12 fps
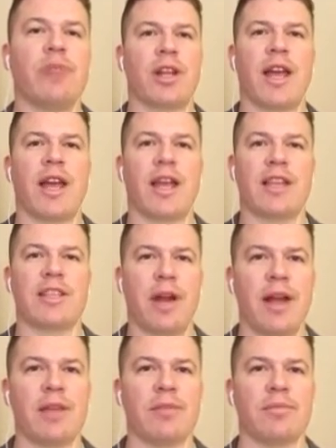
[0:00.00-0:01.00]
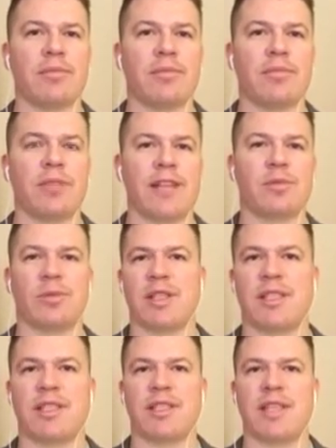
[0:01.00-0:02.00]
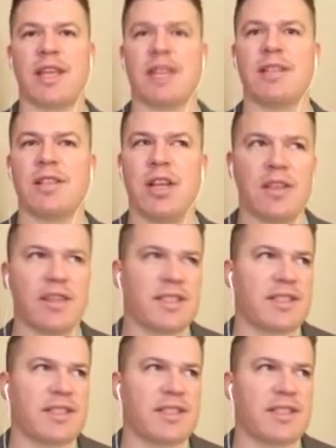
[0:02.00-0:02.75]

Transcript: organized crime. That's what the state is.